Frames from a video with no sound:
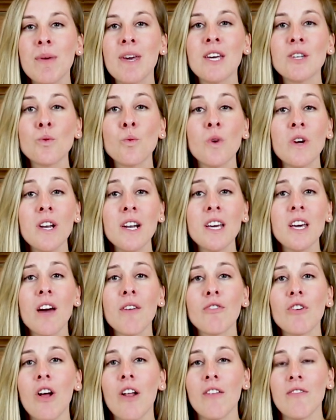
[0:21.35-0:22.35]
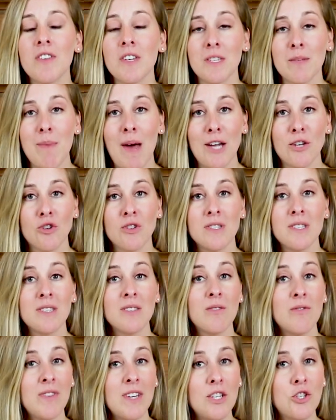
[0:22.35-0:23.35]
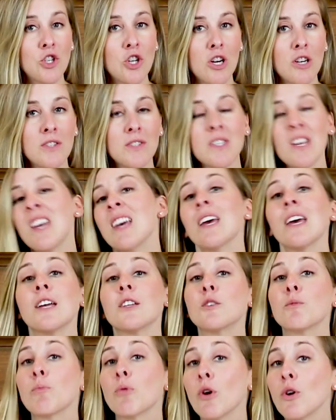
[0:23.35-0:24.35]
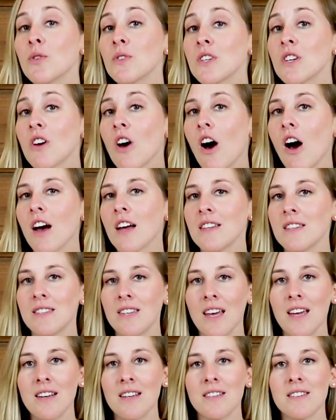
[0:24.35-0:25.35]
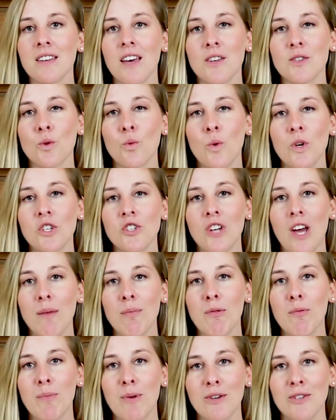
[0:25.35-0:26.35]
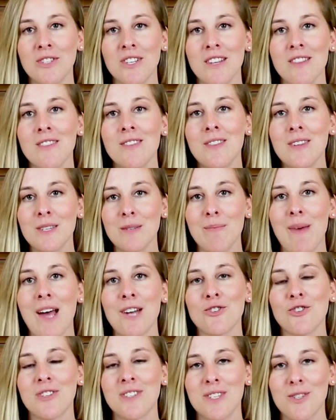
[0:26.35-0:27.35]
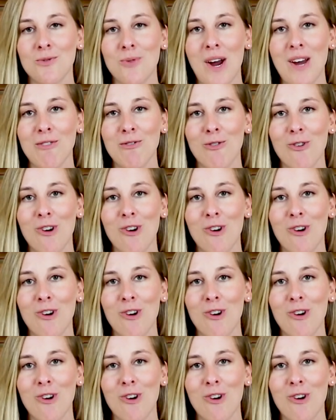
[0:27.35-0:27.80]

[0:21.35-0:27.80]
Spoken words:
because we're gonna cover all of this mattress's features, its pros and cons, and discuss which type of person this mattress is right